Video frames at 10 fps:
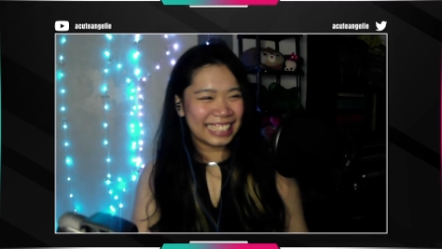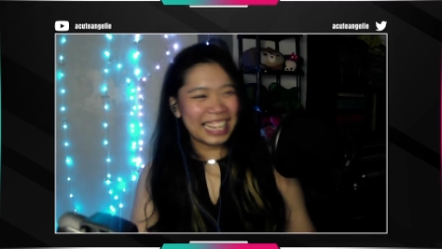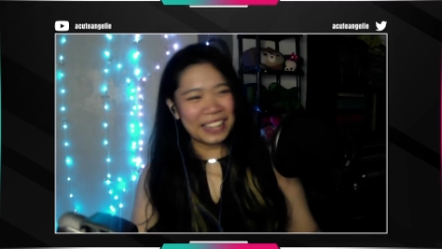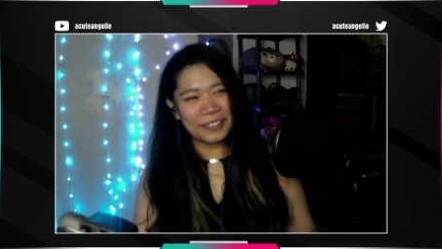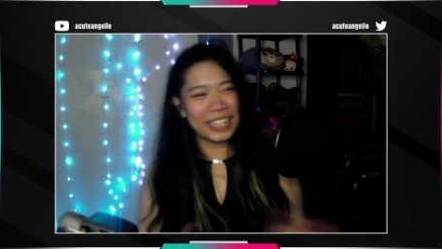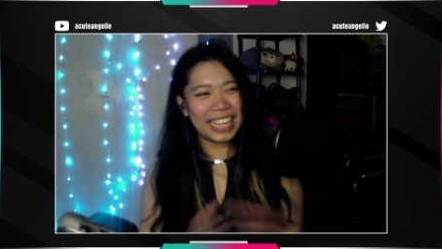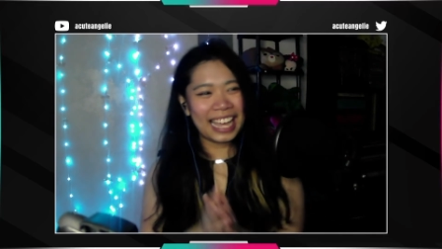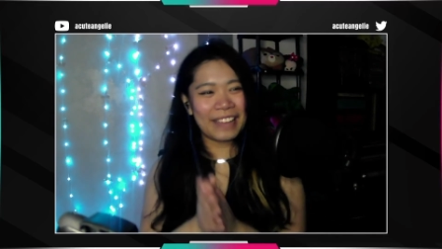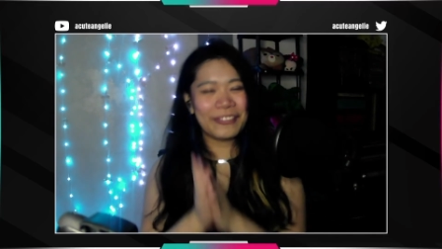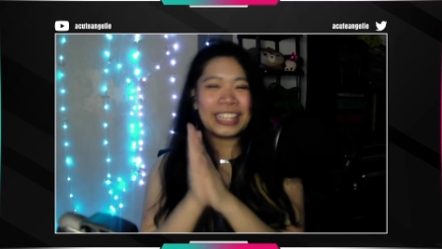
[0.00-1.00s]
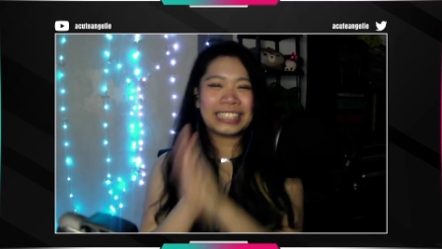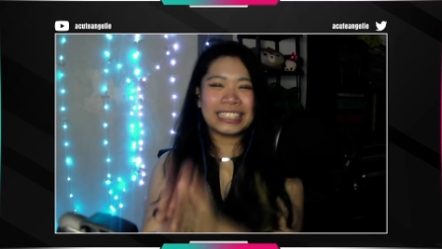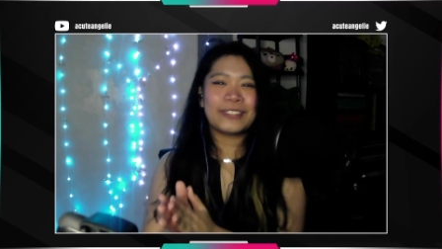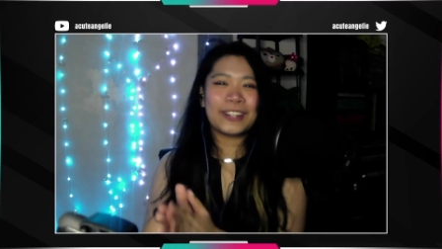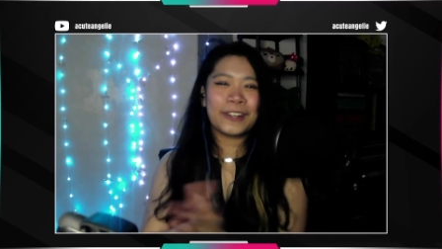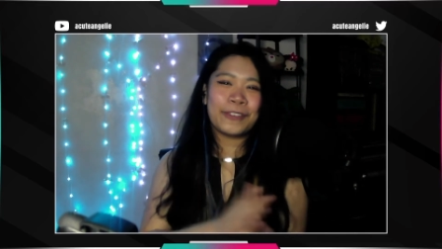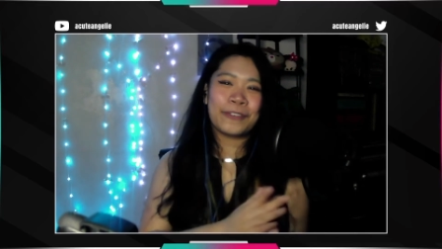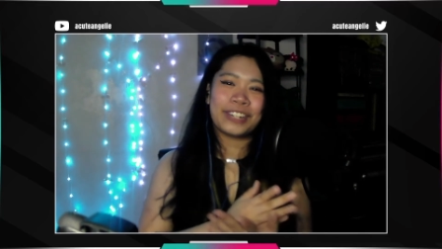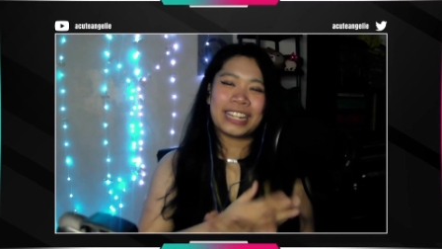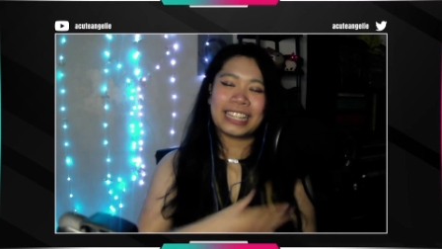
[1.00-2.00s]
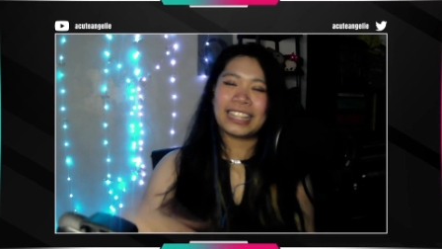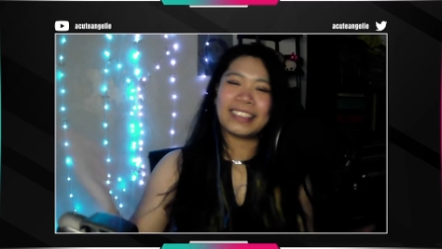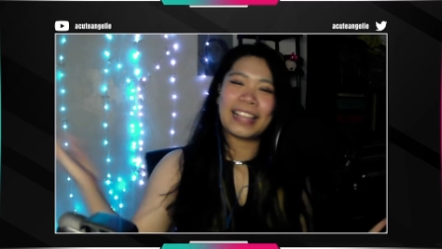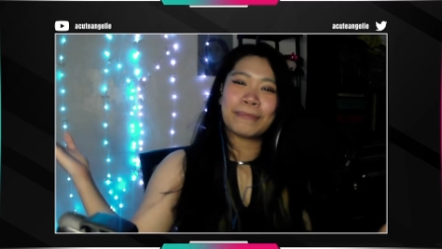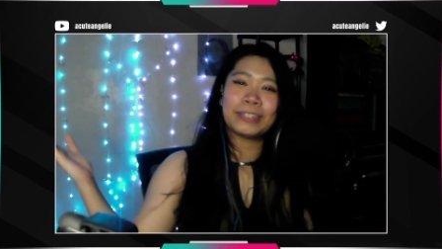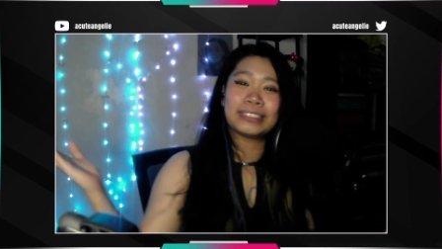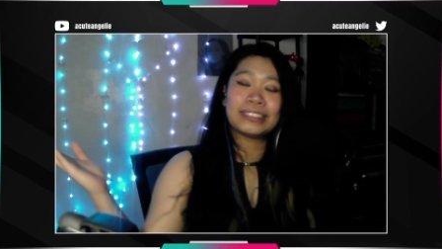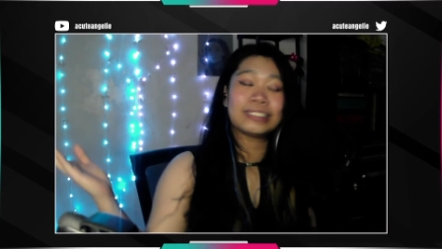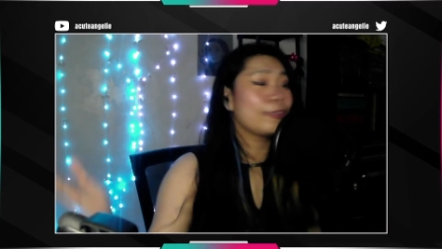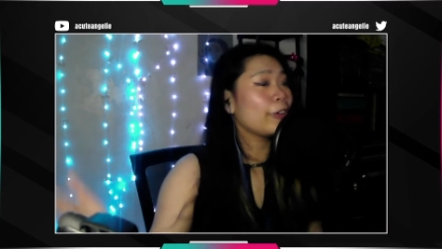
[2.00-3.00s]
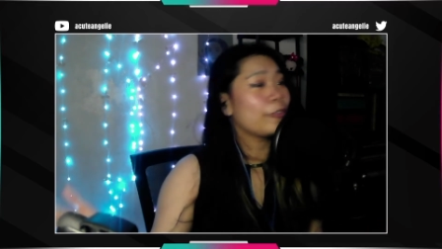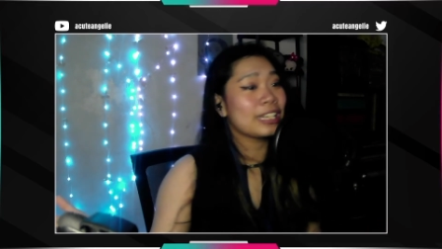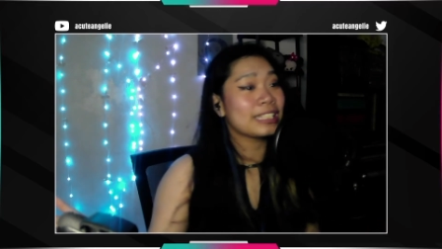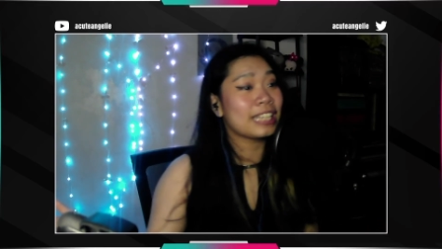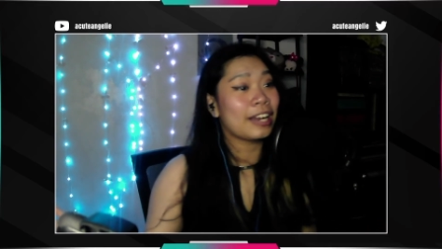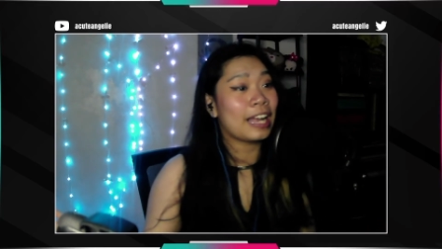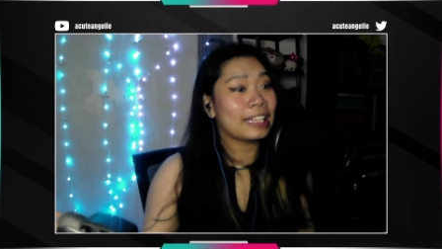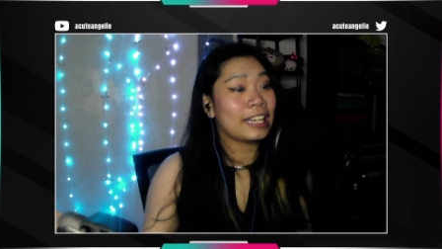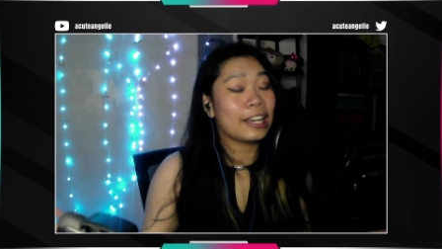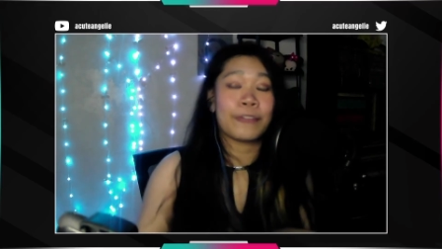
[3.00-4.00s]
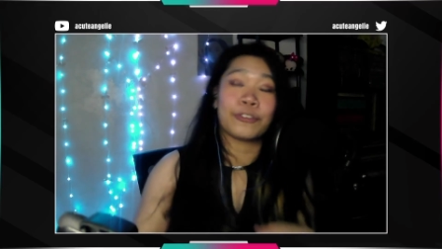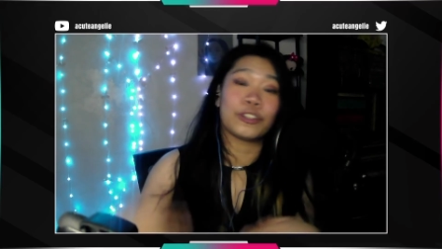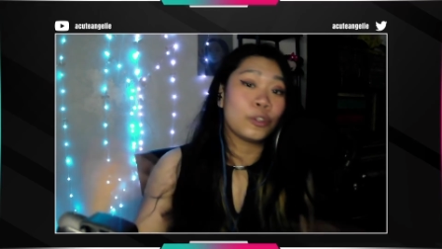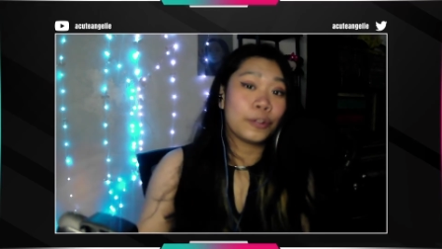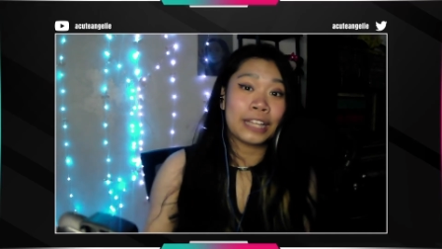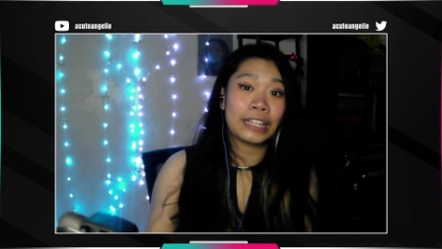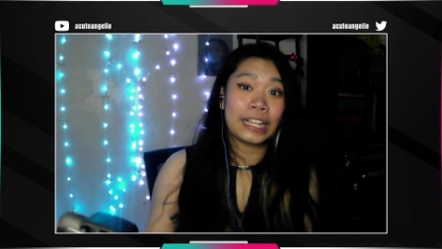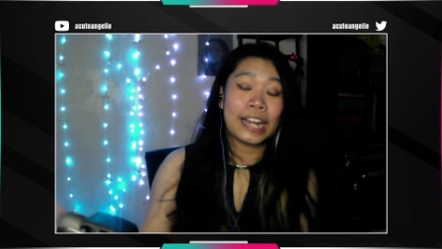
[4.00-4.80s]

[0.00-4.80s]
But yeah, if you like this video, feel free to hit that like button. Feel free to stay around here if you're new around here.